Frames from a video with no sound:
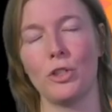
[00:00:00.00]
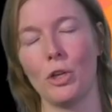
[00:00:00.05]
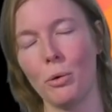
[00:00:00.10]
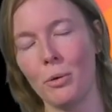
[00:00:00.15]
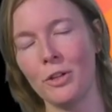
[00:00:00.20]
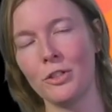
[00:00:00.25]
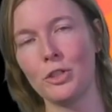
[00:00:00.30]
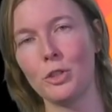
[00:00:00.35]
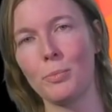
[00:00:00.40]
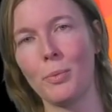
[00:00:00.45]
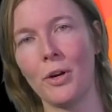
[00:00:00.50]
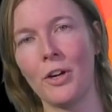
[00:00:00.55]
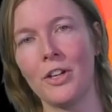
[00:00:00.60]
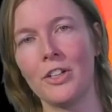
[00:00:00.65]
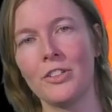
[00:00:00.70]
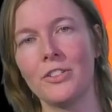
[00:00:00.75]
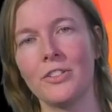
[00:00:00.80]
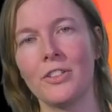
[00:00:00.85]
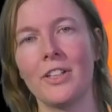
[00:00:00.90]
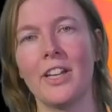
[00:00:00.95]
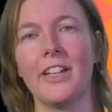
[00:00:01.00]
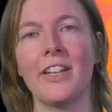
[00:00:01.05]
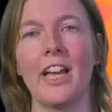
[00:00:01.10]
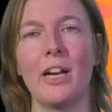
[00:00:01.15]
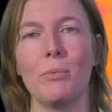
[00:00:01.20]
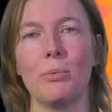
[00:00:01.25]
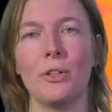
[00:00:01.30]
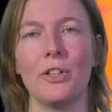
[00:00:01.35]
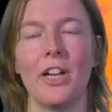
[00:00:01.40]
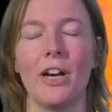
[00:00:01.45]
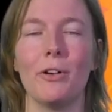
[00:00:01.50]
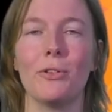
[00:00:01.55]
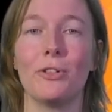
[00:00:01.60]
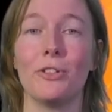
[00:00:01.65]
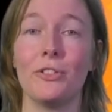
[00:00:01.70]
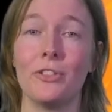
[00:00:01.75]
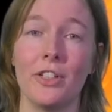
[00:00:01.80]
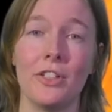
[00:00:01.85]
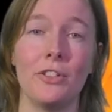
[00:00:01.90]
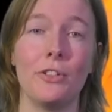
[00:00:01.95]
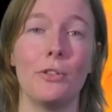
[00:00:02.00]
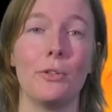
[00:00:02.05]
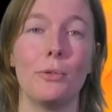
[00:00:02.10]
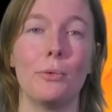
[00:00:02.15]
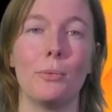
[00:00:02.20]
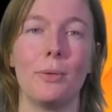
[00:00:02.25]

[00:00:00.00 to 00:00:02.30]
Johan's part, and I will now continue